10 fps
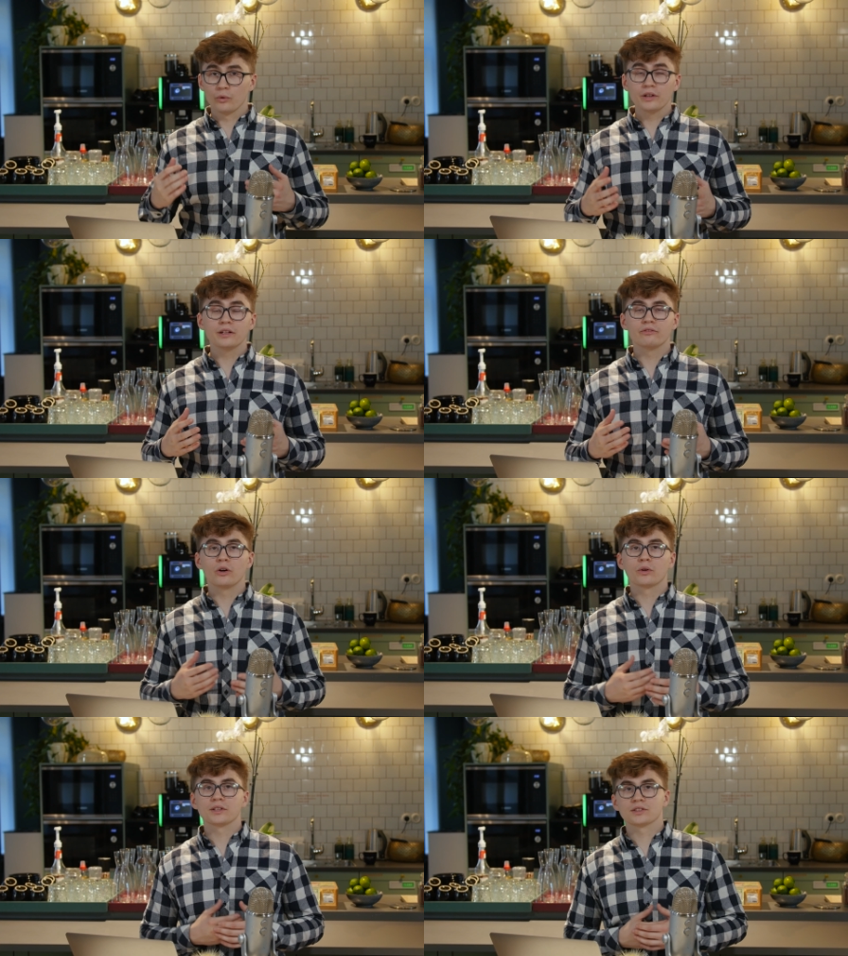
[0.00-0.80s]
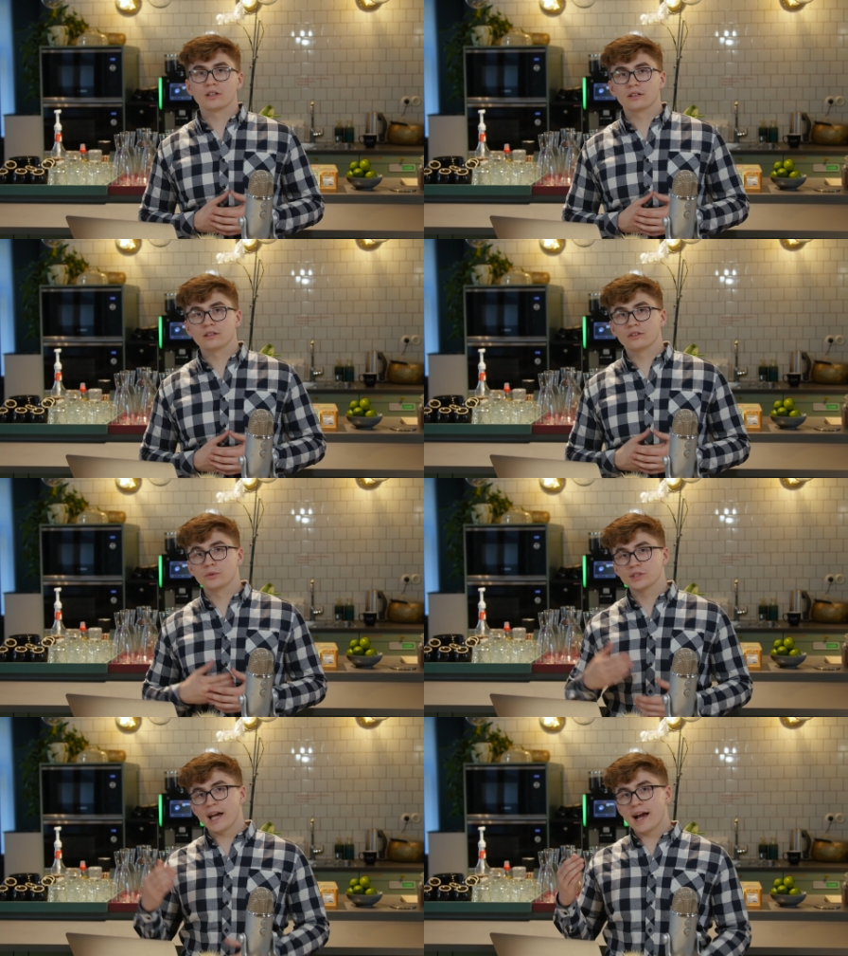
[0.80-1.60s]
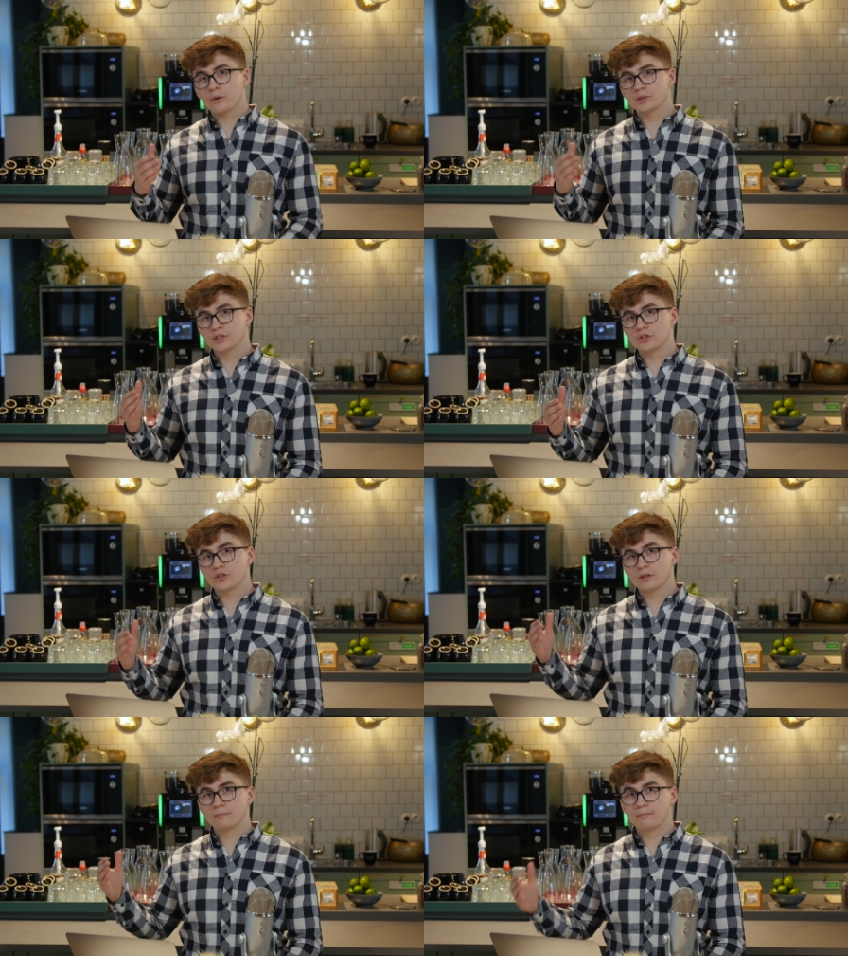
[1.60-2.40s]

really focus on those acquisition